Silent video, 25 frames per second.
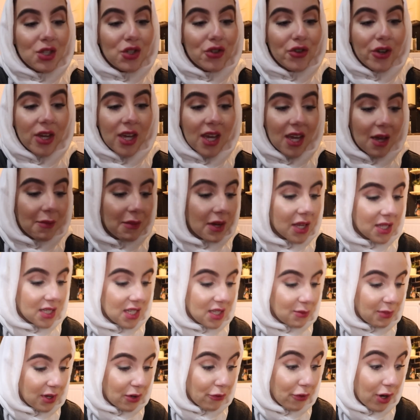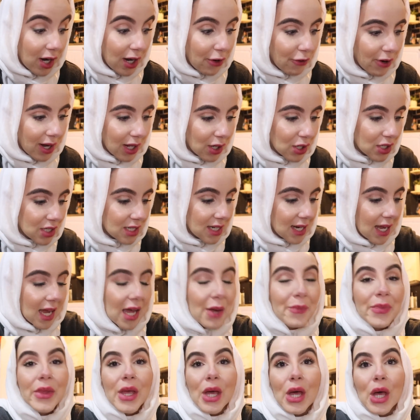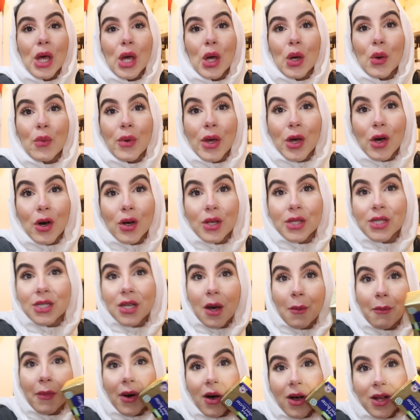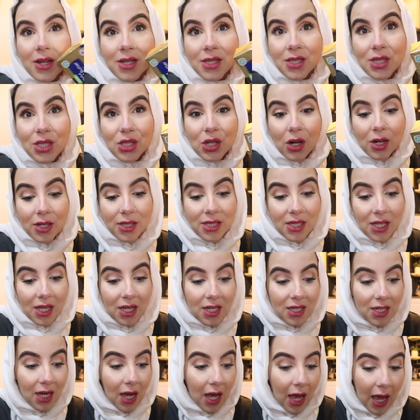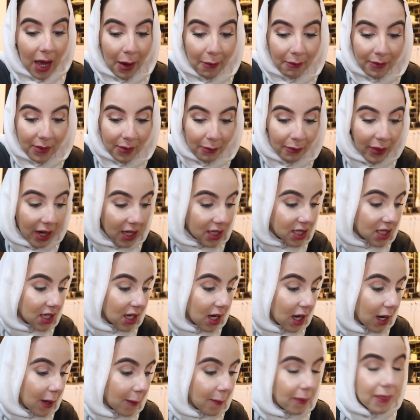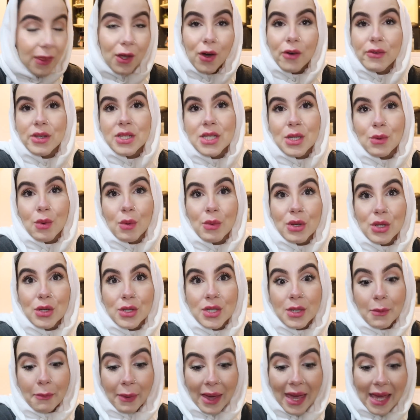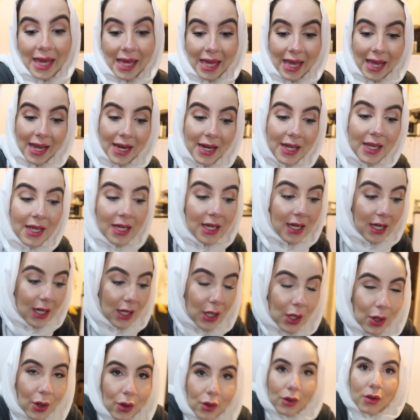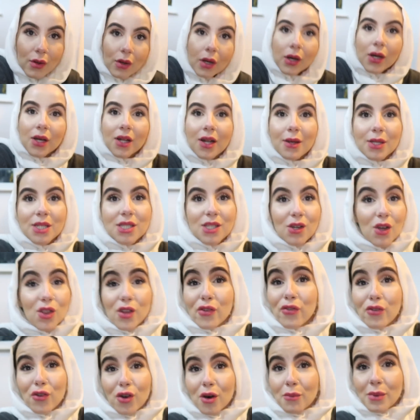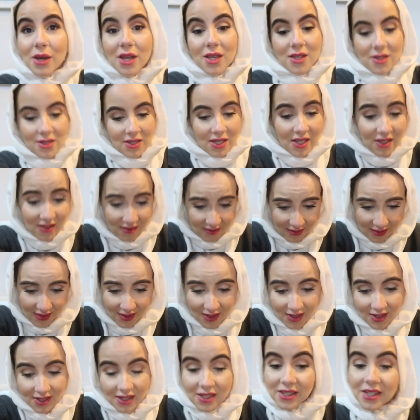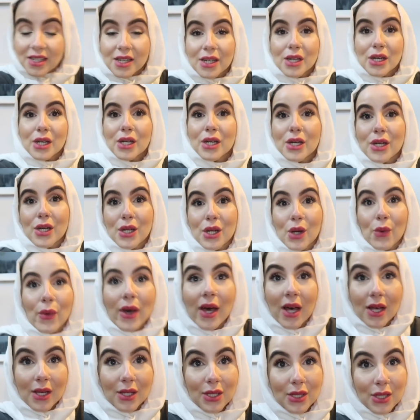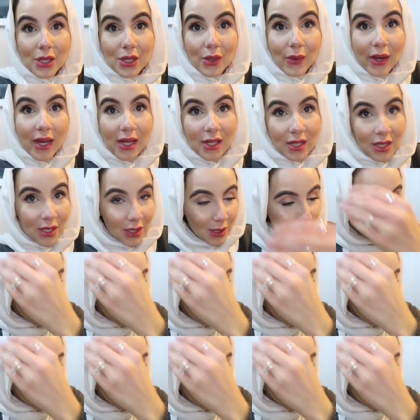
to treat him, because he's been really really good today. We got some unsalted um, butter, obviously when we do some baking. Oh, let's sit on the floor because nowhere else to do it.